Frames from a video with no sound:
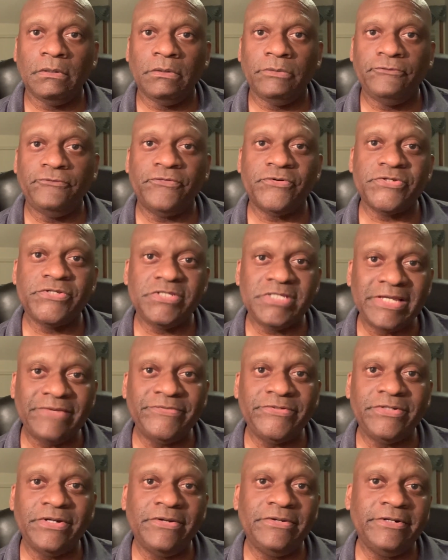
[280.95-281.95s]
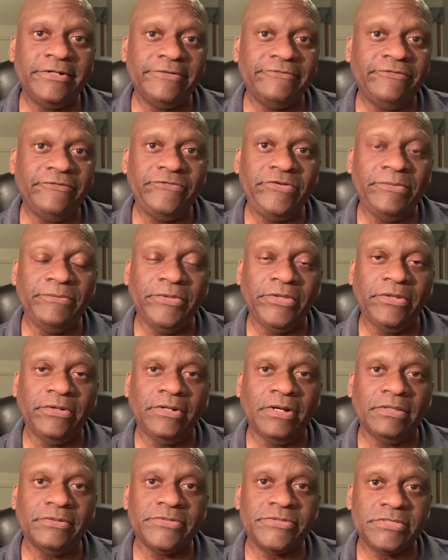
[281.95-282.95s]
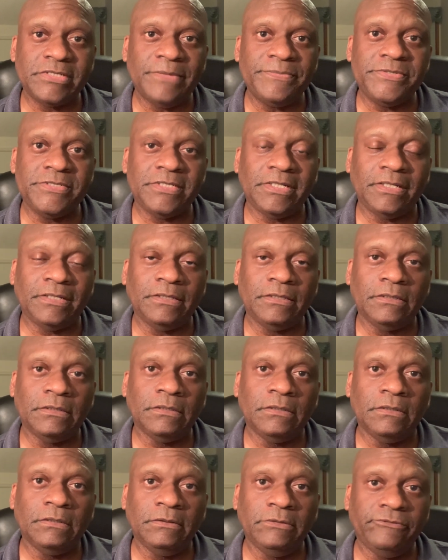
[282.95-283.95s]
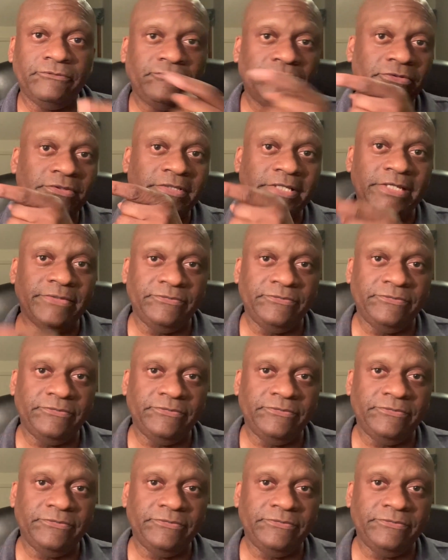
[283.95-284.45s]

for a $750 million subsidy for,